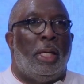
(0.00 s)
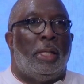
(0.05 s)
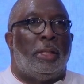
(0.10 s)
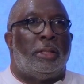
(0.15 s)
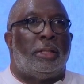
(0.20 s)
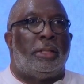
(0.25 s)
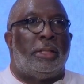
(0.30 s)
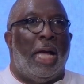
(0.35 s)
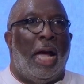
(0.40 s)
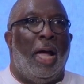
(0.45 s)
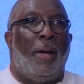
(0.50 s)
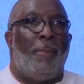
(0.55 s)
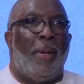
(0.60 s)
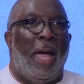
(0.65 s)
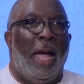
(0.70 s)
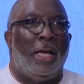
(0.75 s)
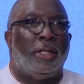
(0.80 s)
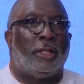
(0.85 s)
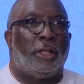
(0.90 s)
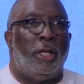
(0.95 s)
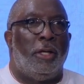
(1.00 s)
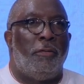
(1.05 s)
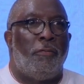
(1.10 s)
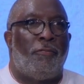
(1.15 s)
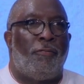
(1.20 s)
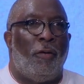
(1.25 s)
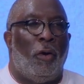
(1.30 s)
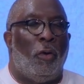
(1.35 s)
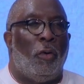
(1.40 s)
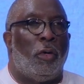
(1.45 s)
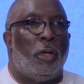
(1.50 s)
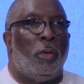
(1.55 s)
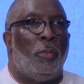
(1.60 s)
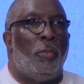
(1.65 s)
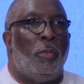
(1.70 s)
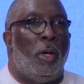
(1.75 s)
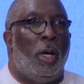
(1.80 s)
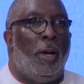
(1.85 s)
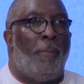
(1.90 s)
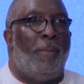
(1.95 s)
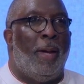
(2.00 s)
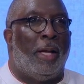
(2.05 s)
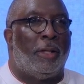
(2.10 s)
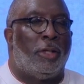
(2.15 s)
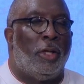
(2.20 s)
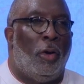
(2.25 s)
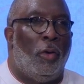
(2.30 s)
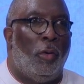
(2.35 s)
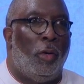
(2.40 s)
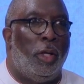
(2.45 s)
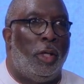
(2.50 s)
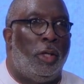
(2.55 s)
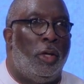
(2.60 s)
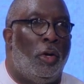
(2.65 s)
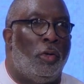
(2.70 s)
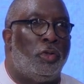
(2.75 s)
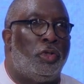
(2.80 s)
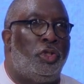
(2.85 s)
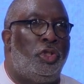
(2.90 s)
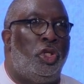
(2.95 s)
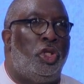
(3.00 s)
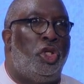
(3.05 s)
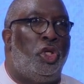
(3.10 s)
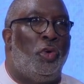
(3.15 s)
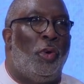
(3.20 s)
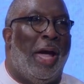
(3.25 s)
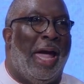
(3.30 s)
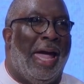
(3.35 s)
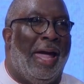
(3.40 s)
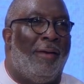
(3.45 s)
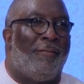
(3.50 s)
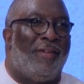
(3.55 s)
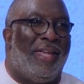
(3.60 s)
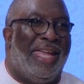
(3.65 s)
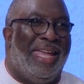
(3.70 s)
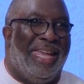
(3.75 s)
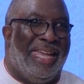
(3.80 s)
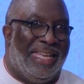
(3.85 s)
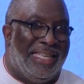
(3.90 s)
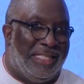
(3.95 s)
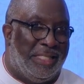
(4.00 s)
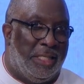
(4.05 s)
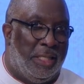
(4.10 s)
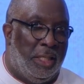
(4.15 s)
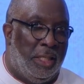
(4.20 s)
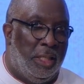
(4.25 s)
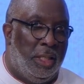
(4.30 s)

Stop asking folk about the Holy Ghost. Do you have it?